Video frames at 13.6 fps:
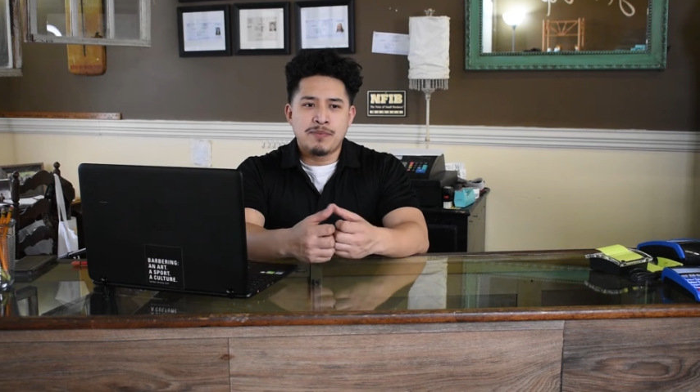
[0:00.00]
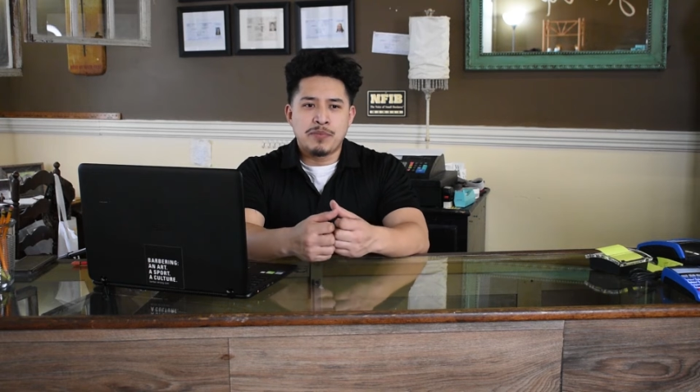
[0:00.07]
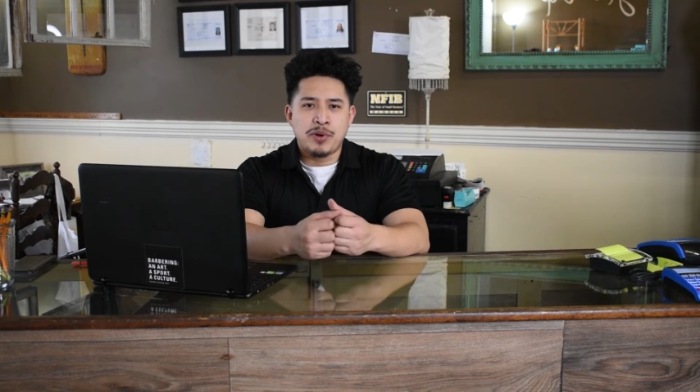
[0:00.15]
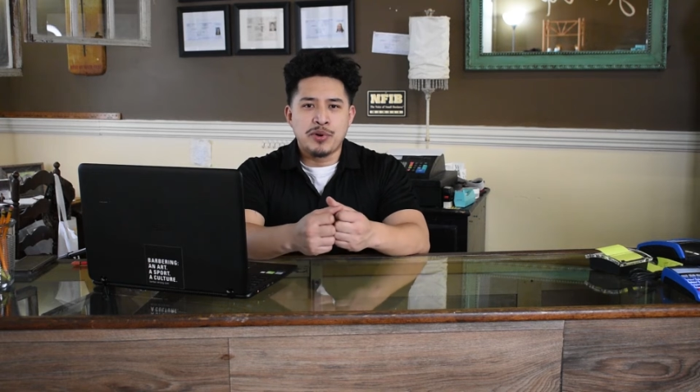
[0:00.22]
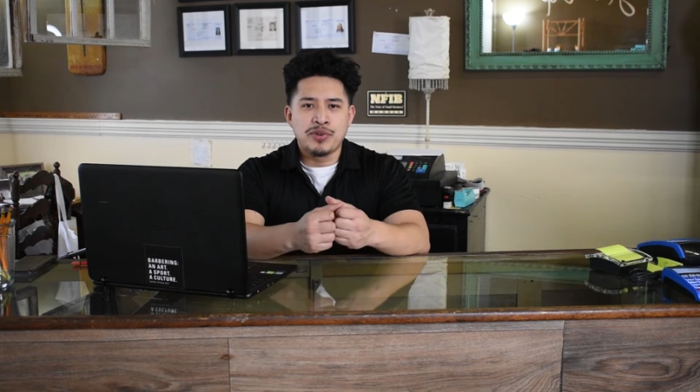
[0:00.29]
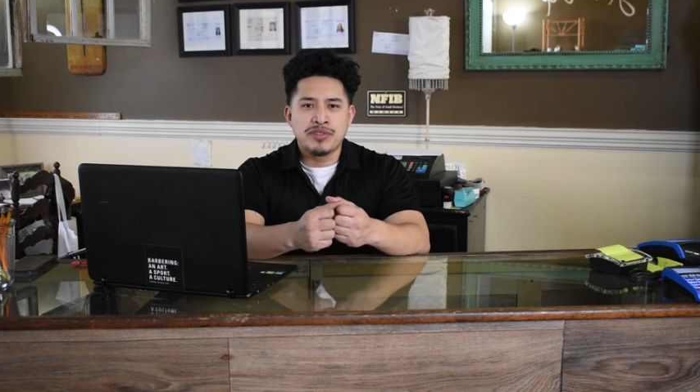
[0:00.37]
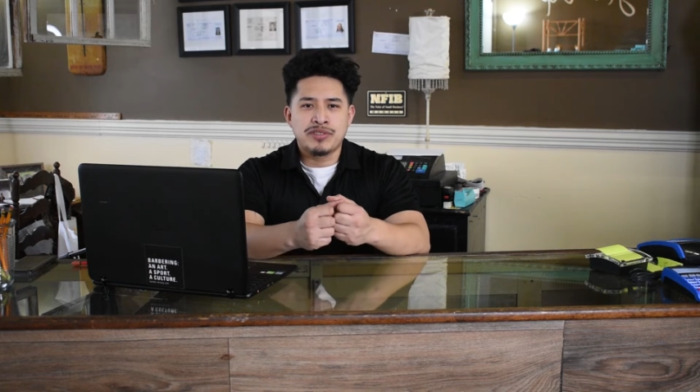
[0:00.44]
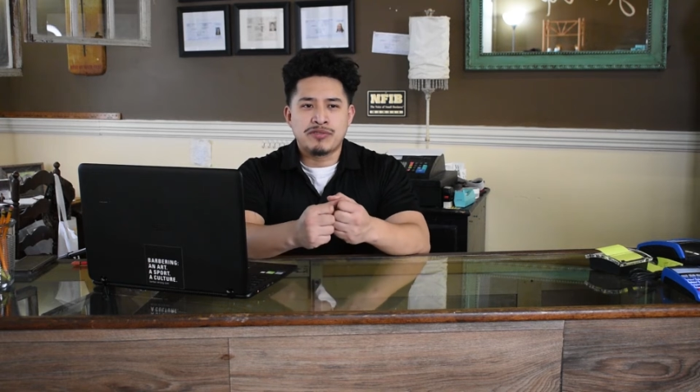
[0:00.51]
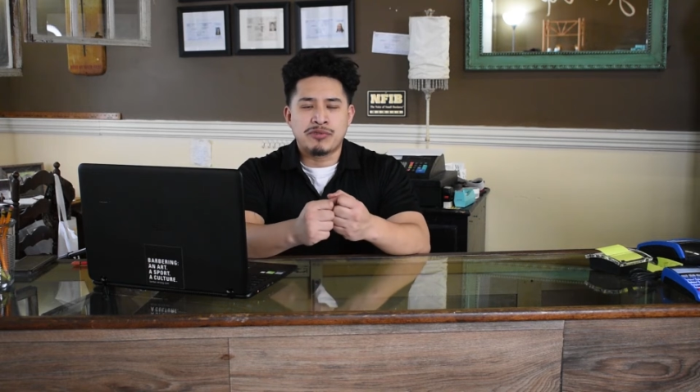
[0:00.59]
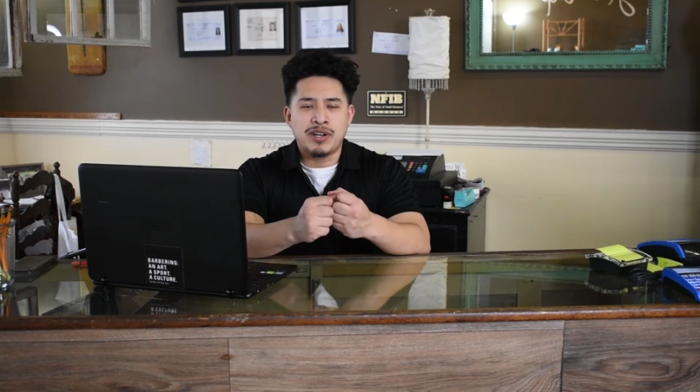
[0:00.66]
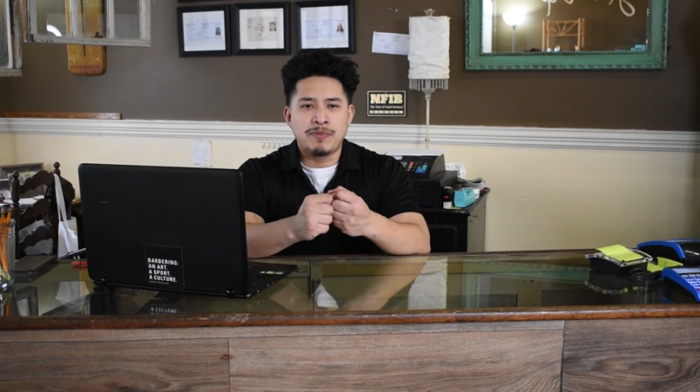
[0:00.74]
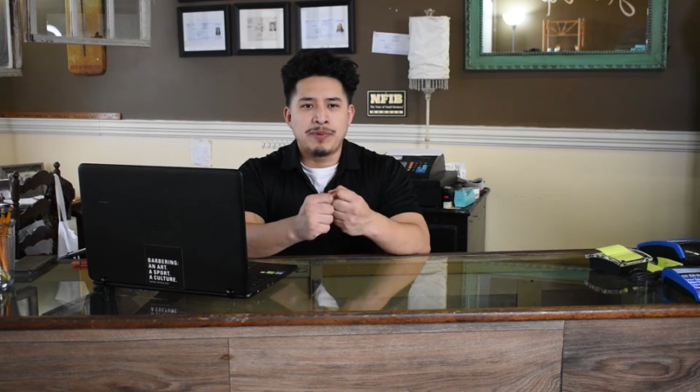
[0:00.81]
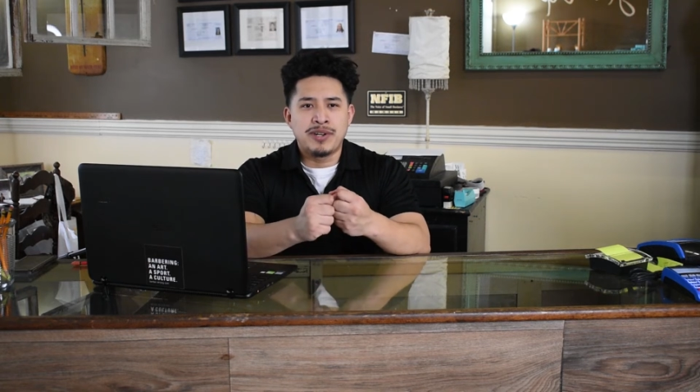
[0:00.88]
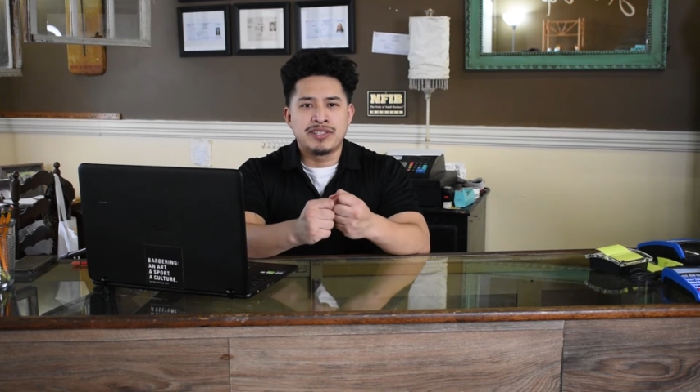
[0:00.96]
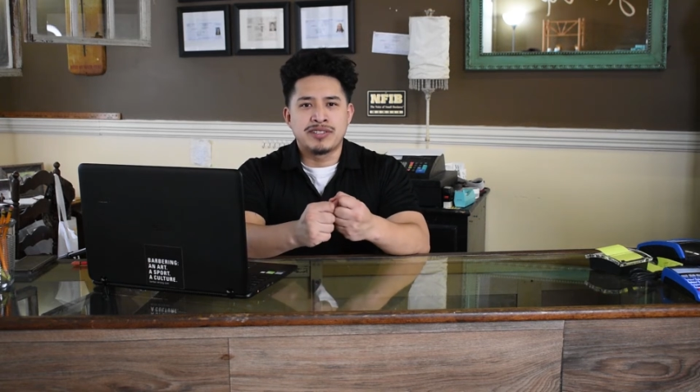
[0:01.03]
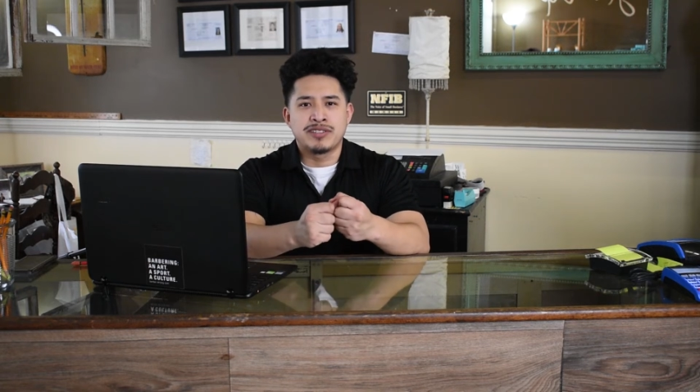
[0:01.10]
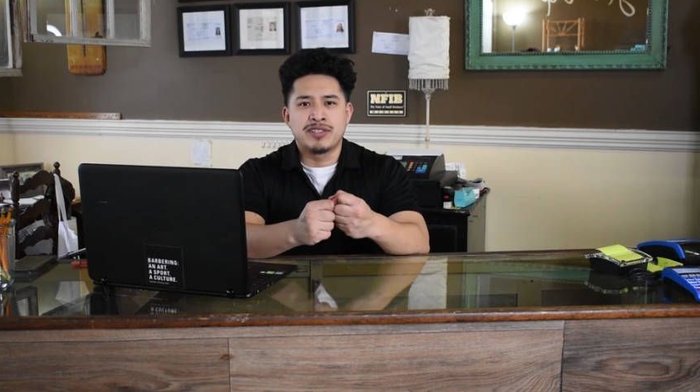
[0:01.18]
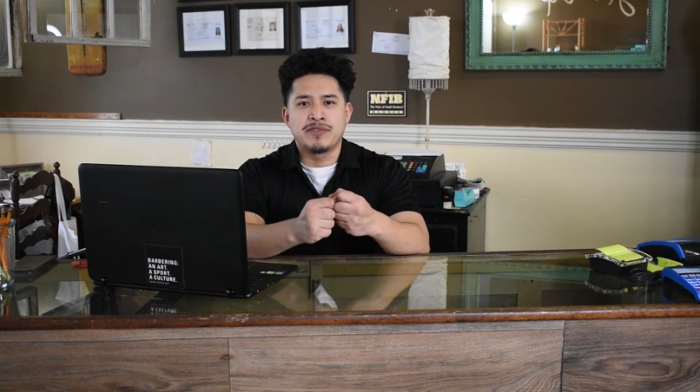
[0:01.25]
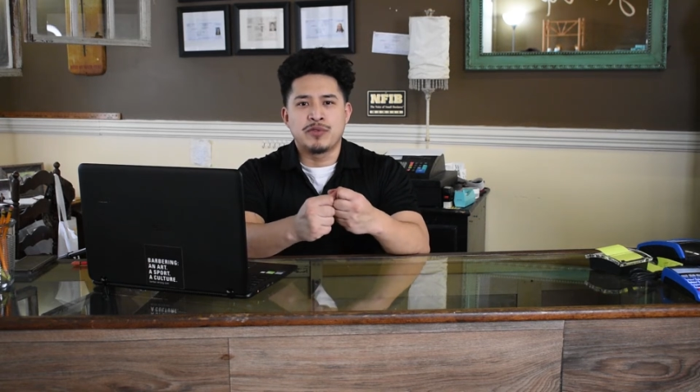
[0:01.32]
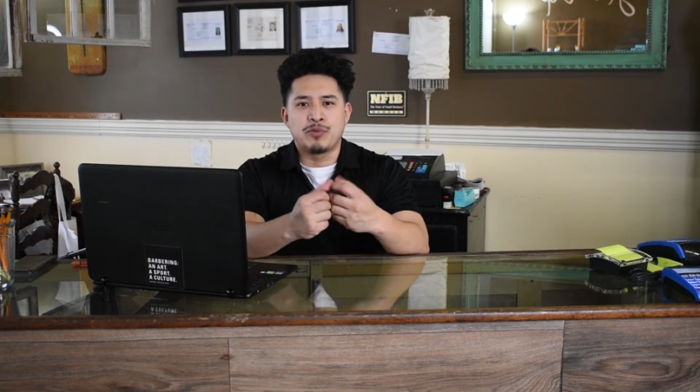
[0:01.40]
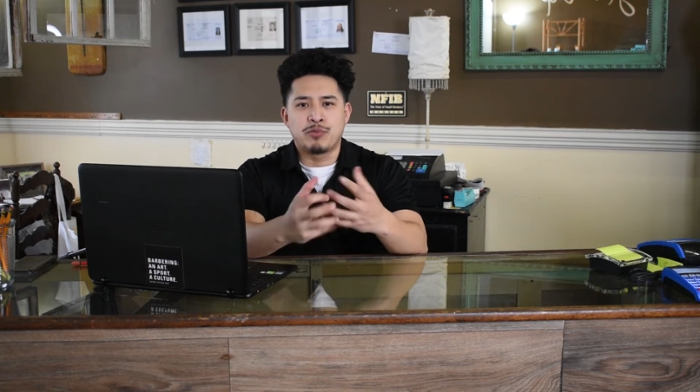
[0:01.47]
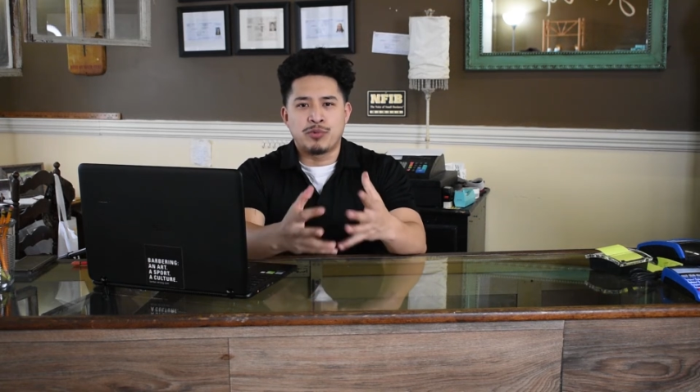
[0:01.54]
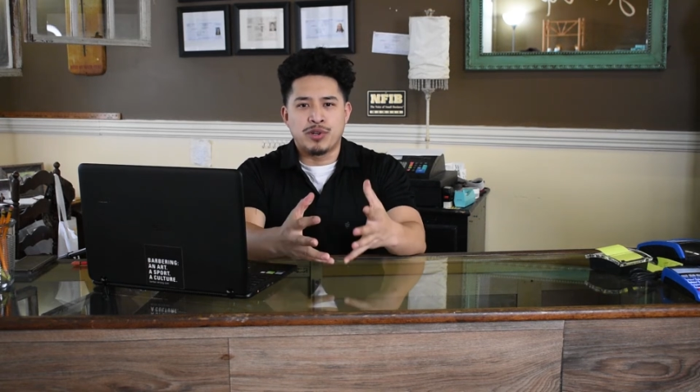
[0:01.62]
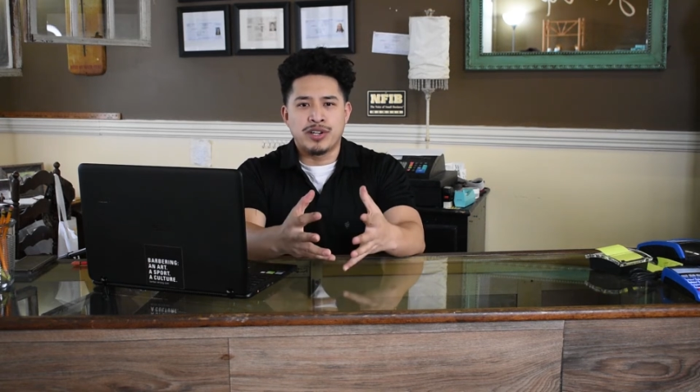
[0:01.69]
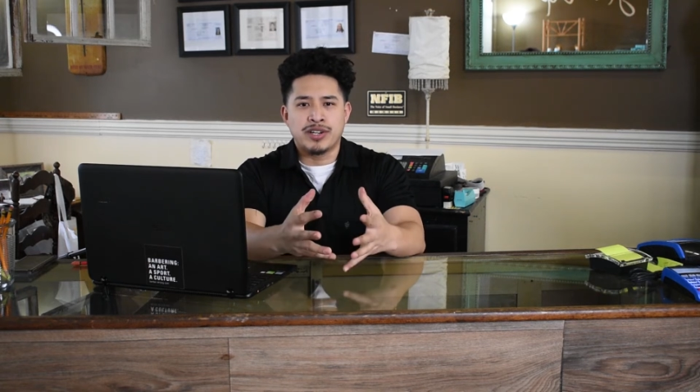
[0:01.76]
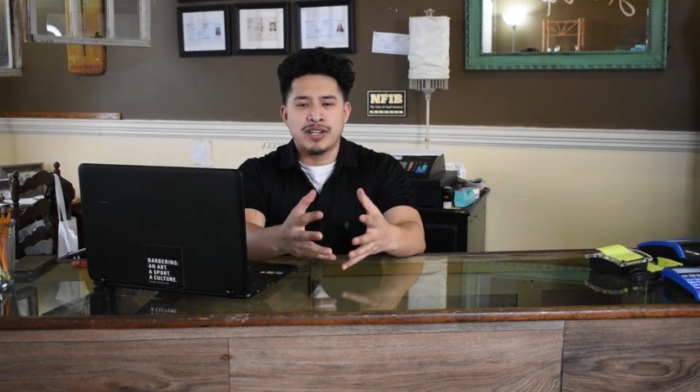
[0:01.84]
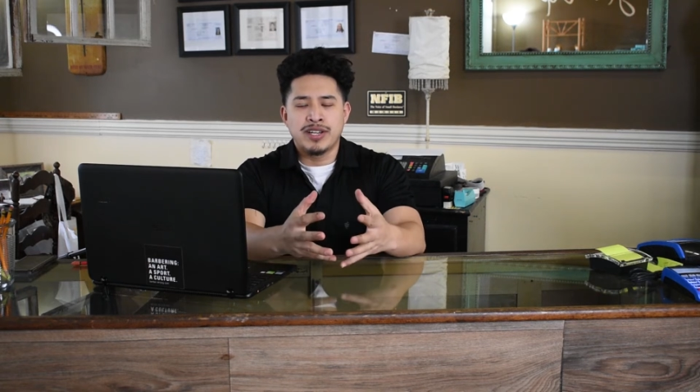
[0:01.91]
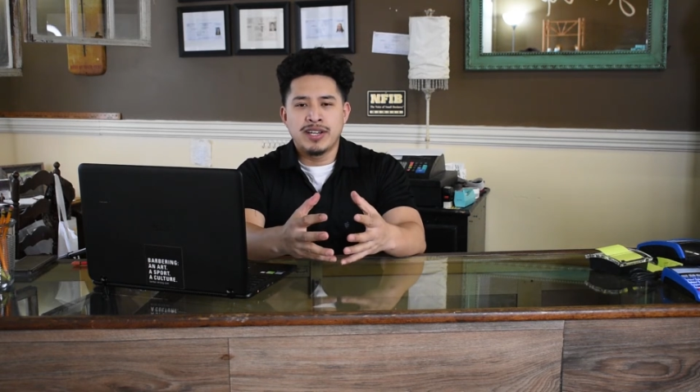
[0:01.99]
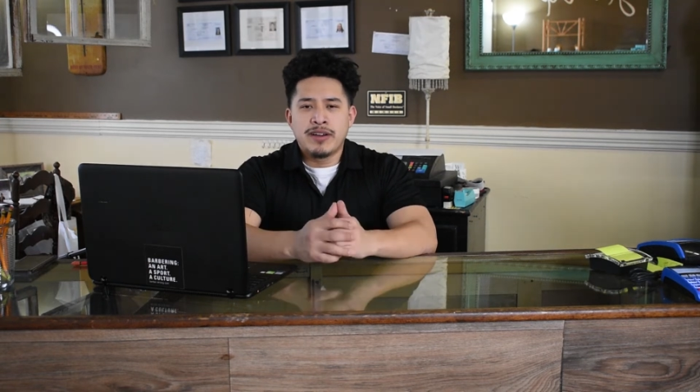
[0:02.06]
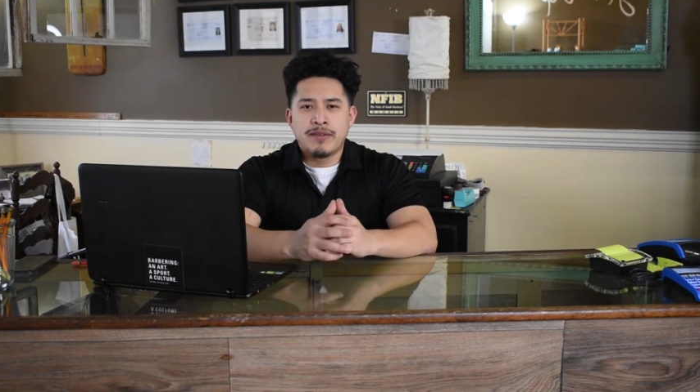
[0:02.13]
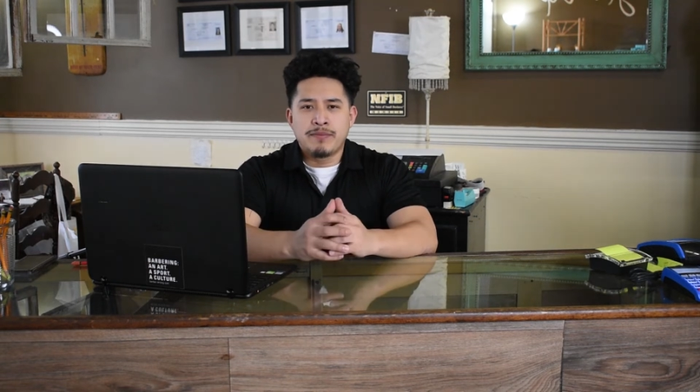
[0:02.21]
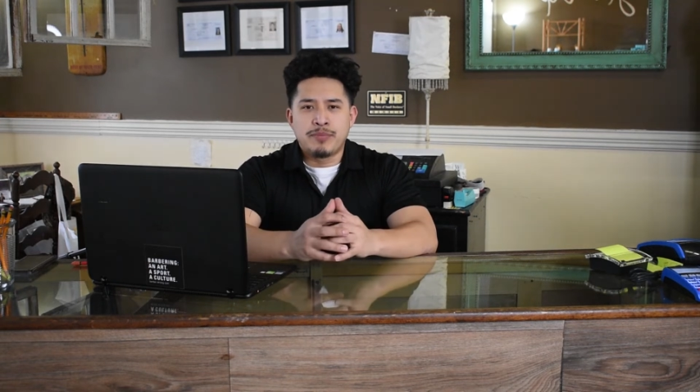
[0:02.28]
post great pictures of your work,